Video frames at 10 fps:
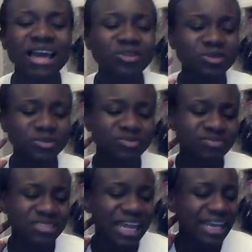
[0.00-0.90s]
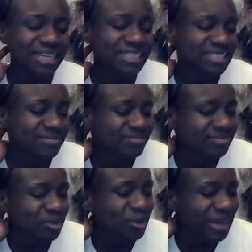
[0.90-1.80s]
I don't like
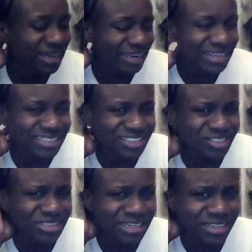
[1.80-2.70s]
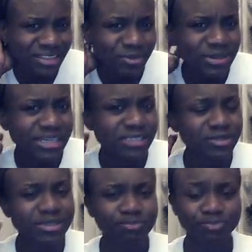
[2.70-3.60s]
the way it is underneath when they
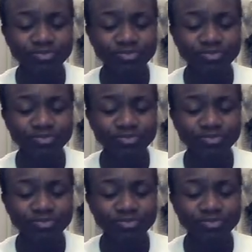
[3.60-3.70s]
do it.